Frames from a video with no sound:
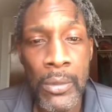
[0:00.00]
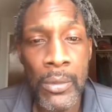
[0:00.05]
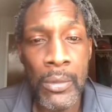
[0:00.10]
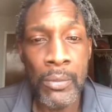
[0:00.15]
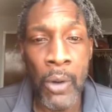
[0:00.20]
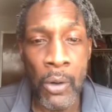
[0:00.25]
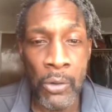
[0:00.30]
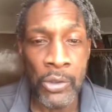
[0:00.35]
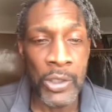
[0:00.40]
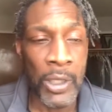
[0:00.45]

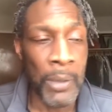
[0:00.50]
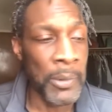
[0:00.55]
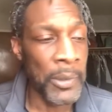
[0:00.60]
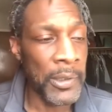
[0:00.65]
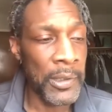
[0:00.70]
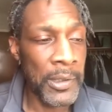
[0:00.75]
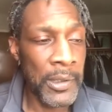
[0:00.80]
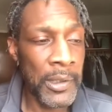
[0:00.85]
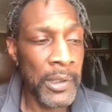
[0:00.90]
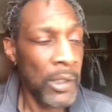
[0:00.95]
Police coming.
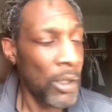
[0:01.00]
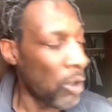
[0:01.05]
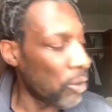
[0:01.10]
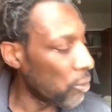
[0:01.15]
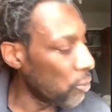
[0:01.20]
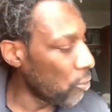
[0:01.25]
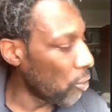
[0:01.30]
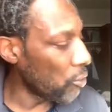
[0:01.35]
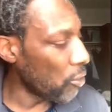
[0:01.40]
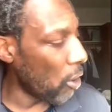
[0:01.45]
Oh,
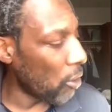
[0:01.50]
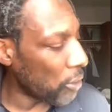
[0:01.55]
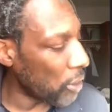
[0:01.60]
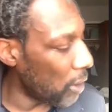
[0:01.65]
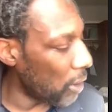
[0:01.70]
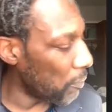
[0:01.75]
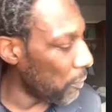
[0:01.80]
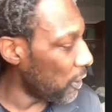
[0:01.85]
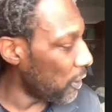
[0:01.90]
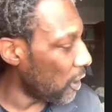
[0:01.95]
you know y'all
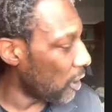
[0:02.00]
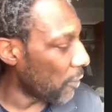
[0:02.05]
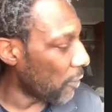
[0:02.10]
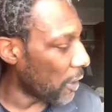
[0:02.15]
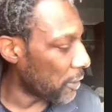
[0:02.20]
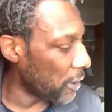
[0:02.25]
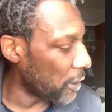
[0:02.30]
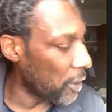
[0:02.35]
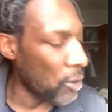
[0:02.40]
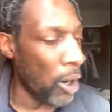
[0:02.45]
can't be there right there.